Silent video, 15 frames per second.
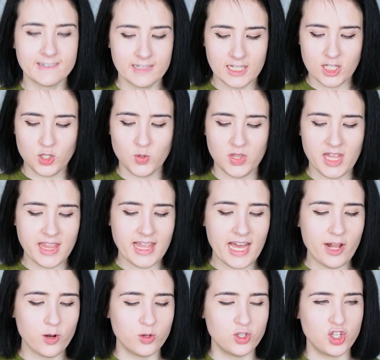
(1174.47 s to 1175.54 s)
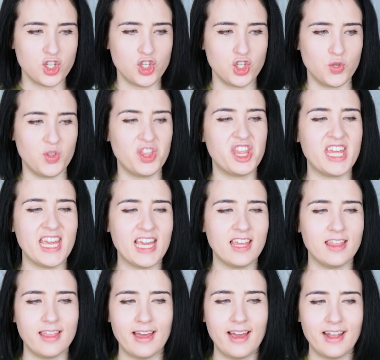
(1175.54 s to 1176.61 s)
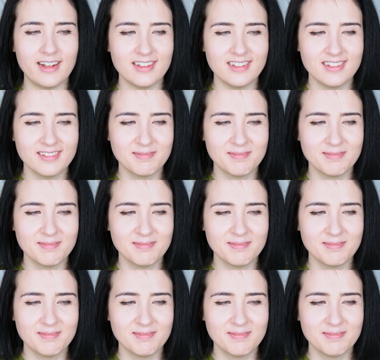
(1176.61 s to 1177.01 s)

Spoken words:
Did you think that, or did you think that?